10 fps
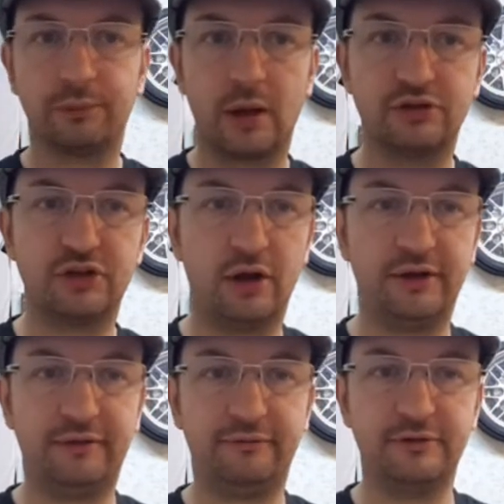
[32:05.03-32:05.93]
Slight
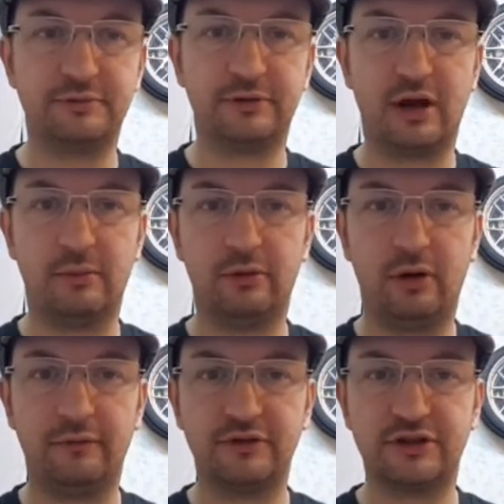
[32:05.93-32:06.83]
difference with the
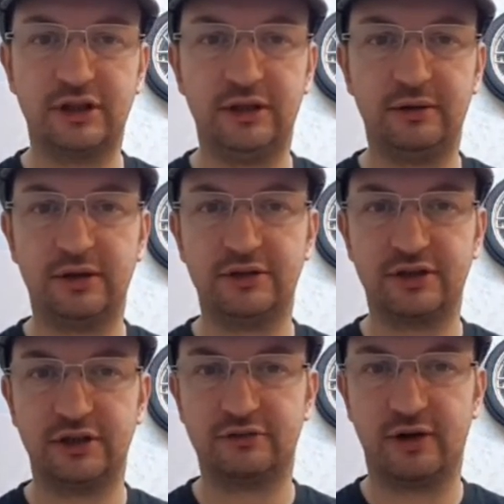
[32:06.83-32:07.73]
Commodore, obviously you can
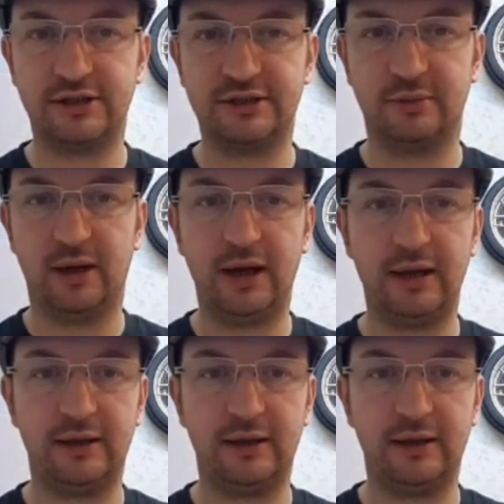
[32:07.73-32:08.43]
see straight away.